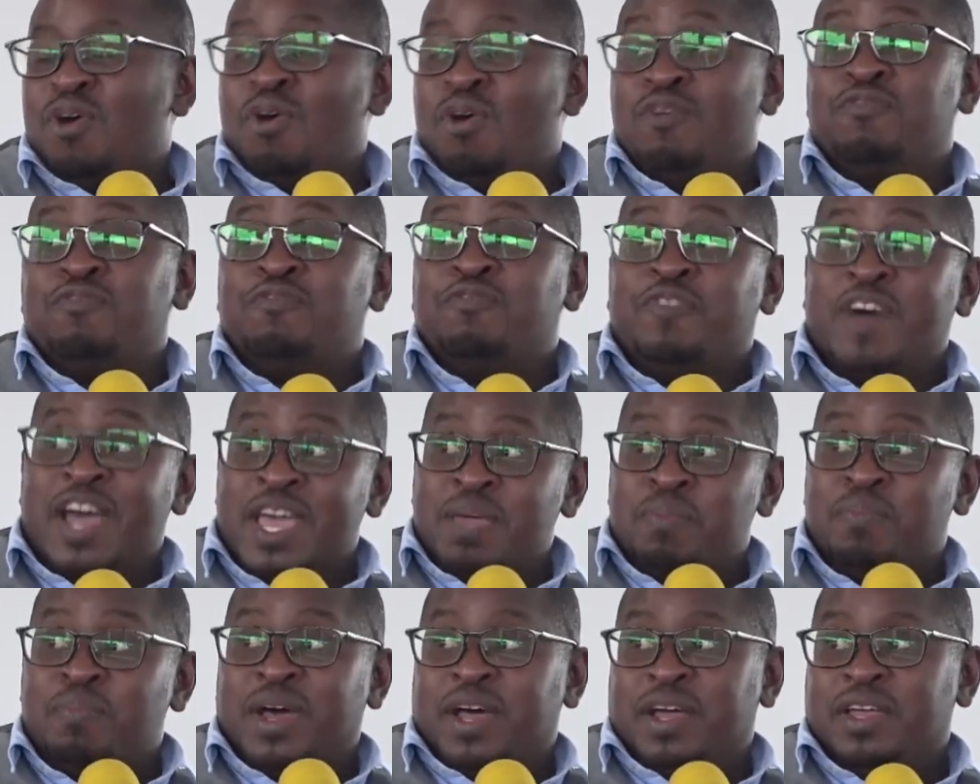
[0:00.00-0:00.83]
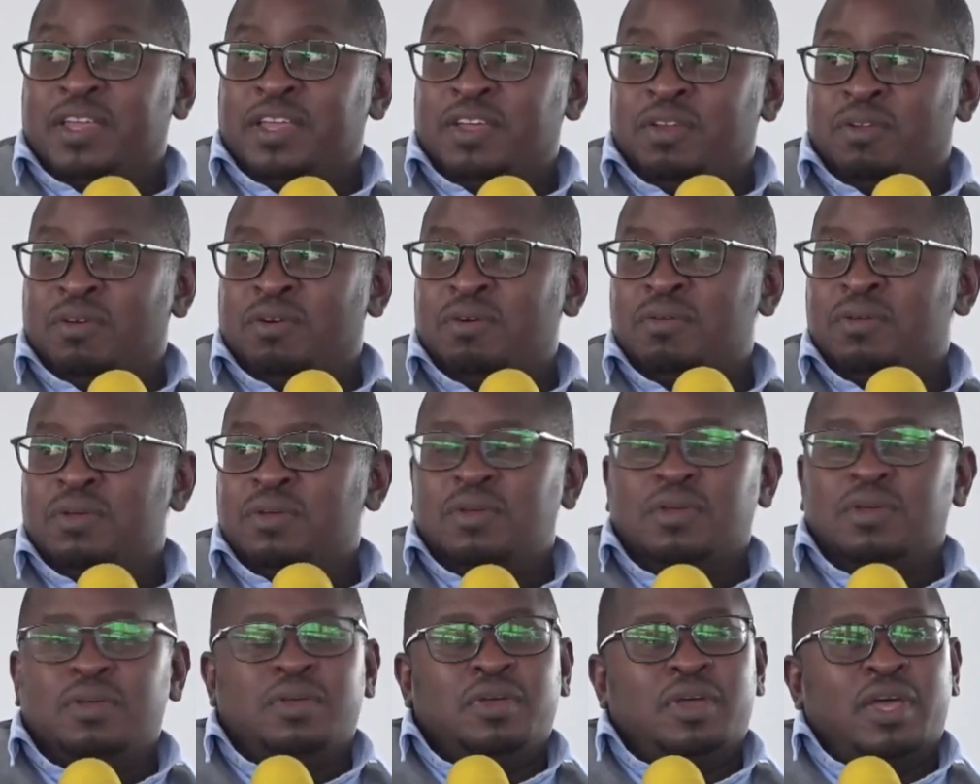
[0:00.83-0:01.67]
fiber, you know,
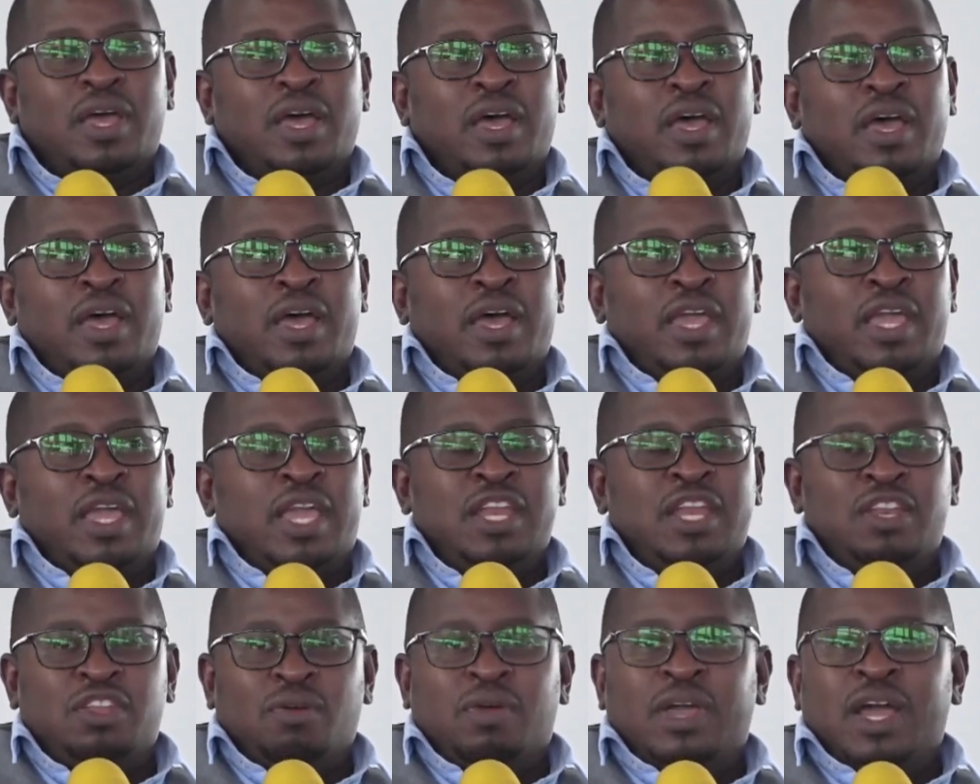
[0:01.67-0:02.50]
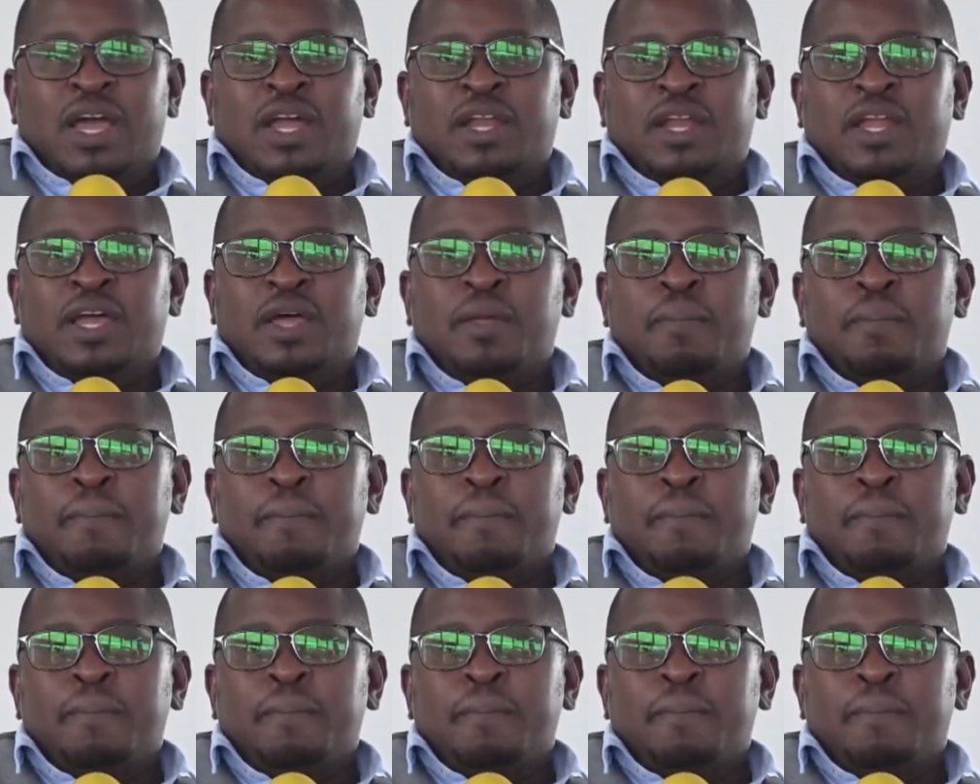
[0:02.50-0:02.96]
in Uganda?